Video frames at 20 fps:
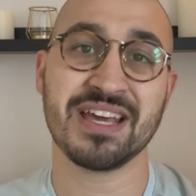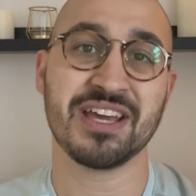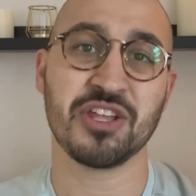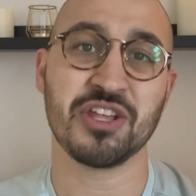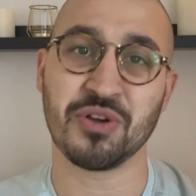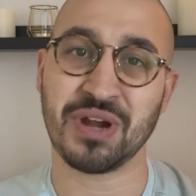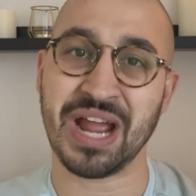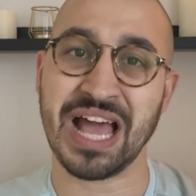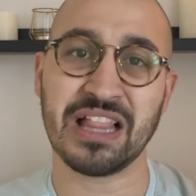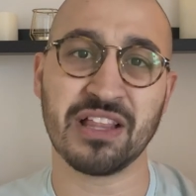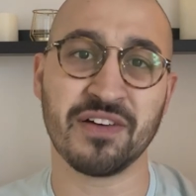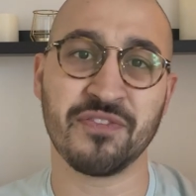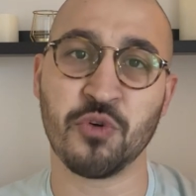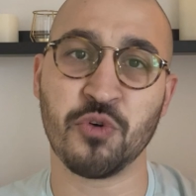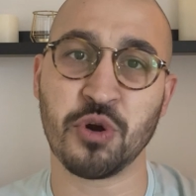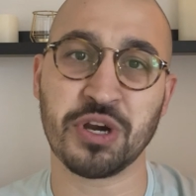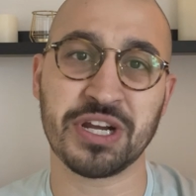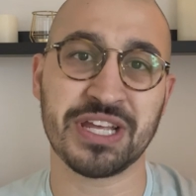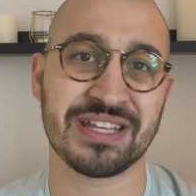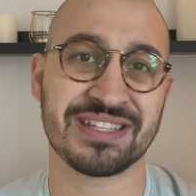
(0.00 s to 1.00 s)
You know,
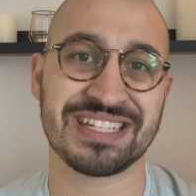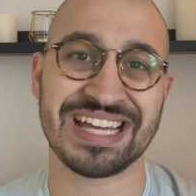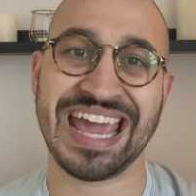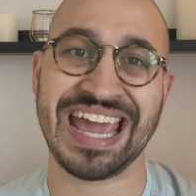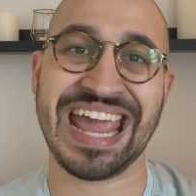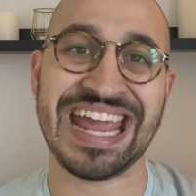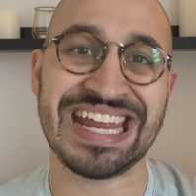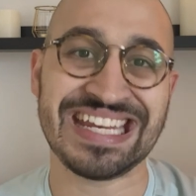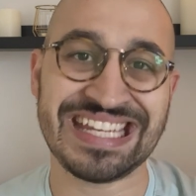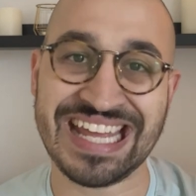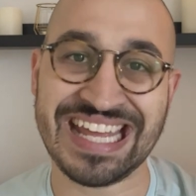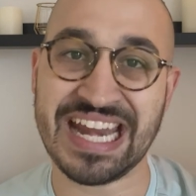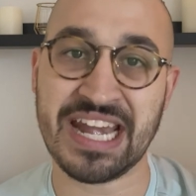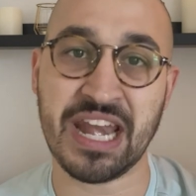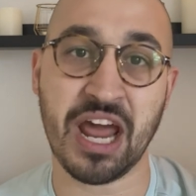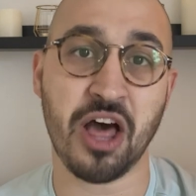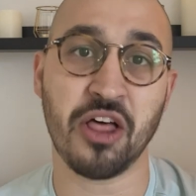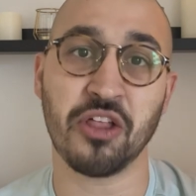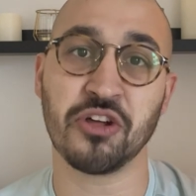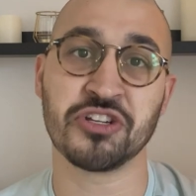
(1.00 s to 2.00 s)
California, that's like eighteen
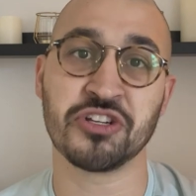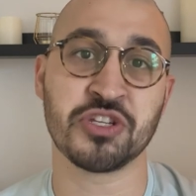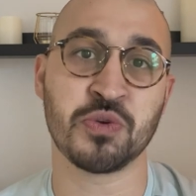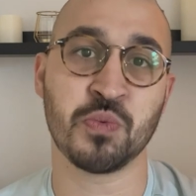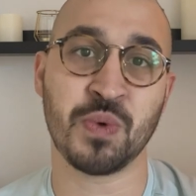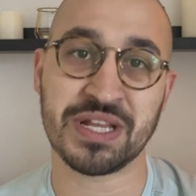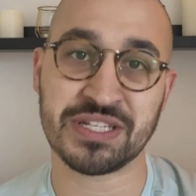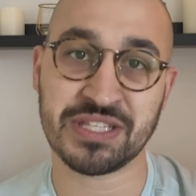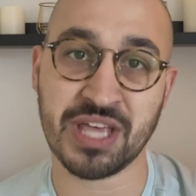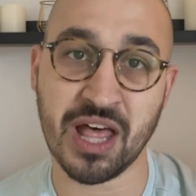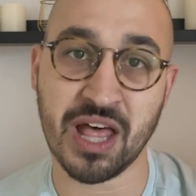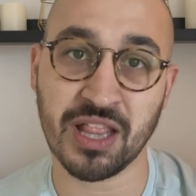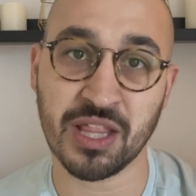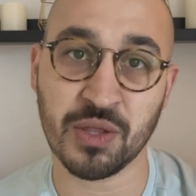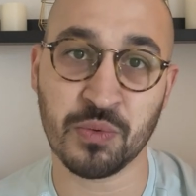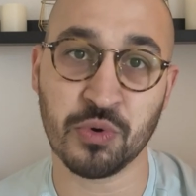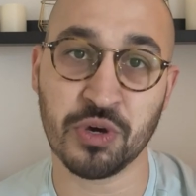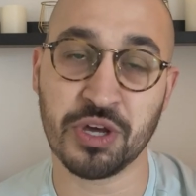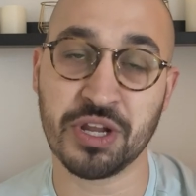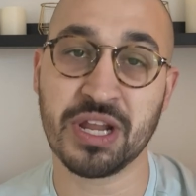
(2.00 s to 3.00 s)
dollars in West
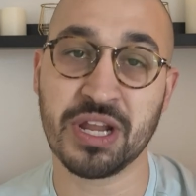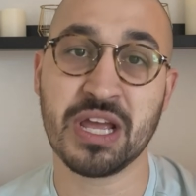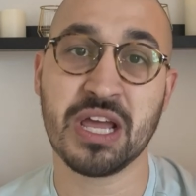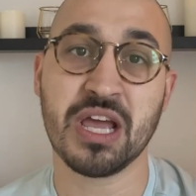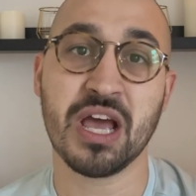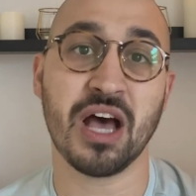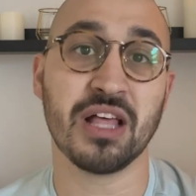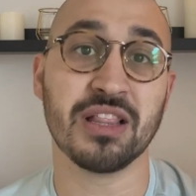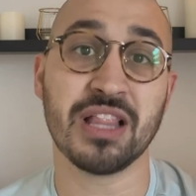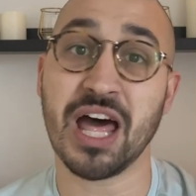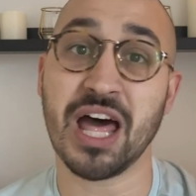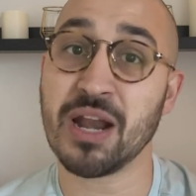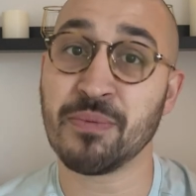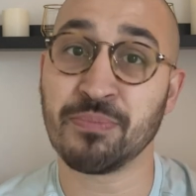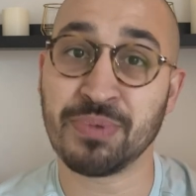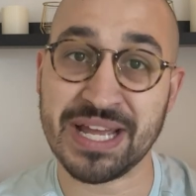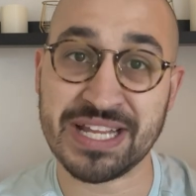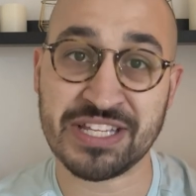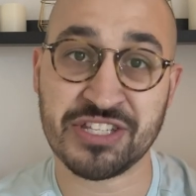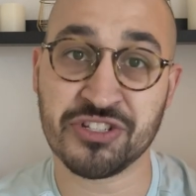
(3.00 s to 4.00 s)
Hollywood. A lot of
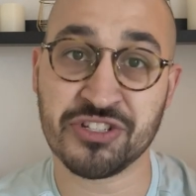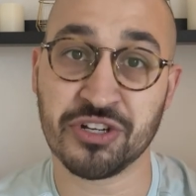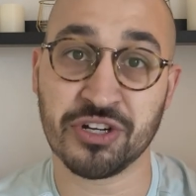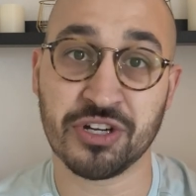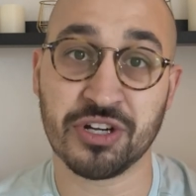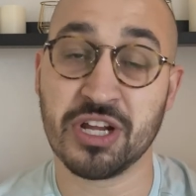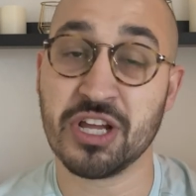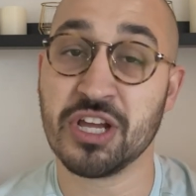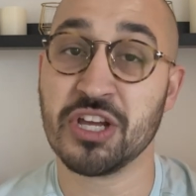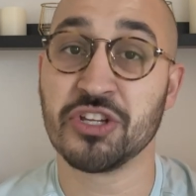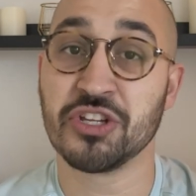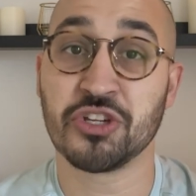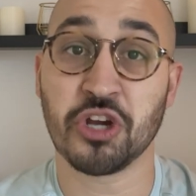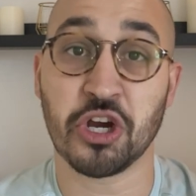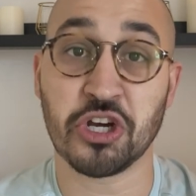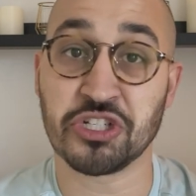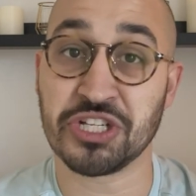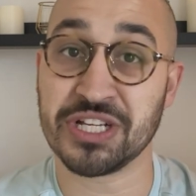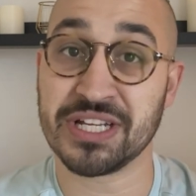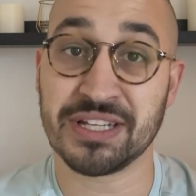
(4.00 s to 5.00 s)
places are
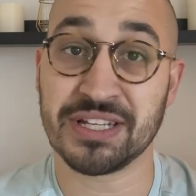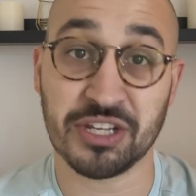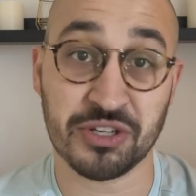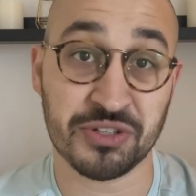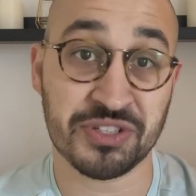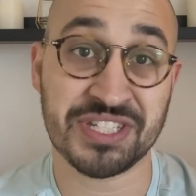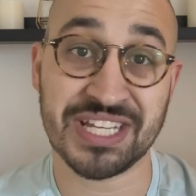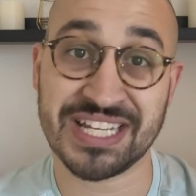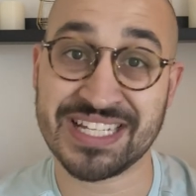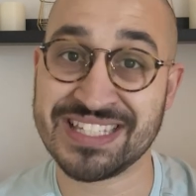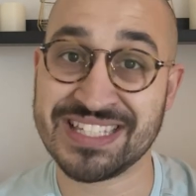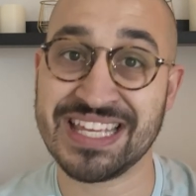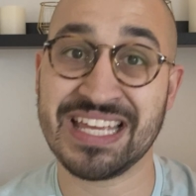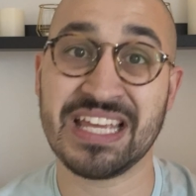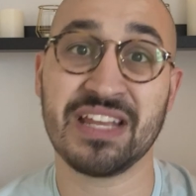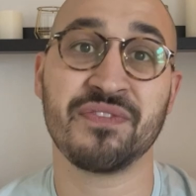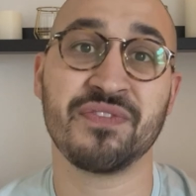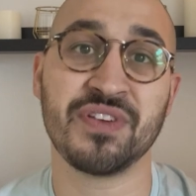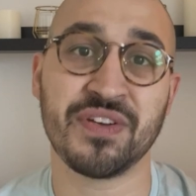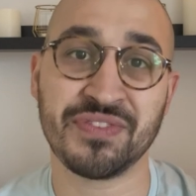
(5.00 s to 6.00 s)
charging, you know,
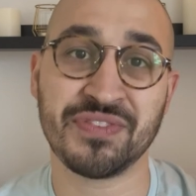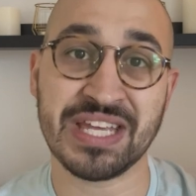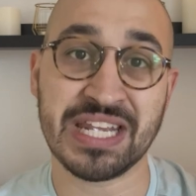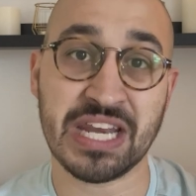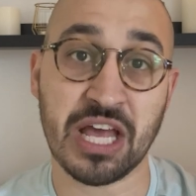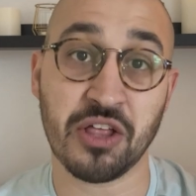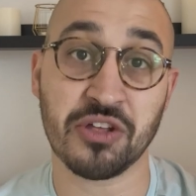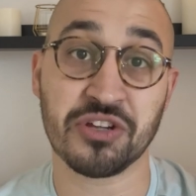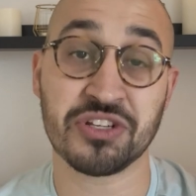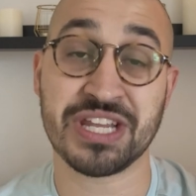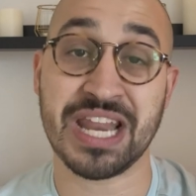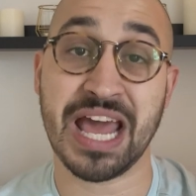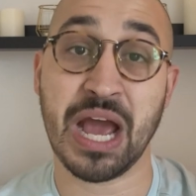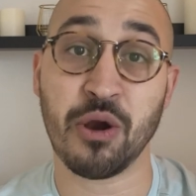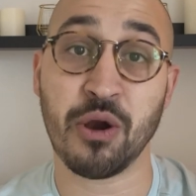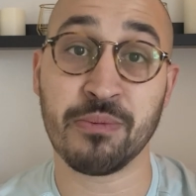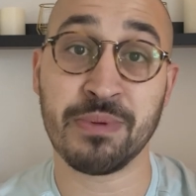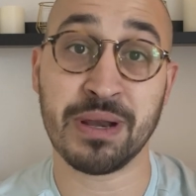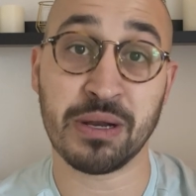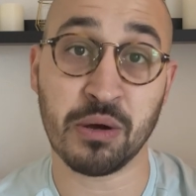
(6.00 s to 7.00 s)
sixteen, fifteen dollars an
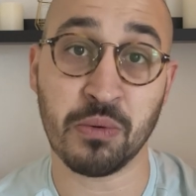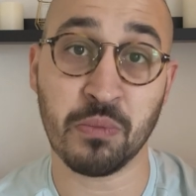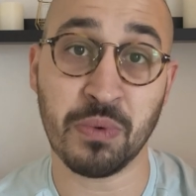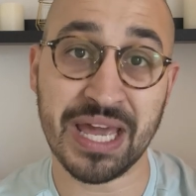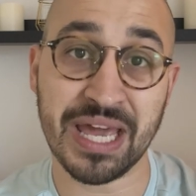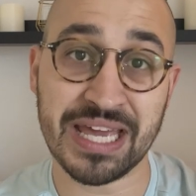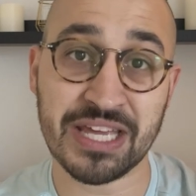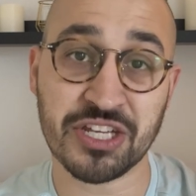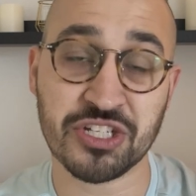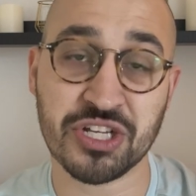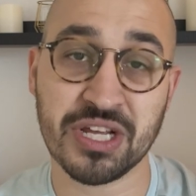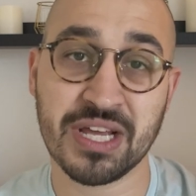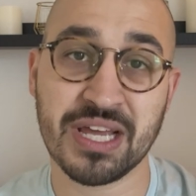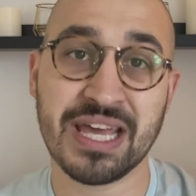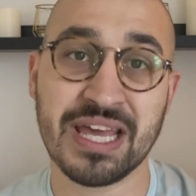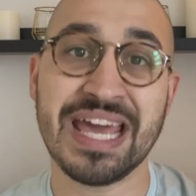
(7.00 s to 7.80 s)
hour minimum wage.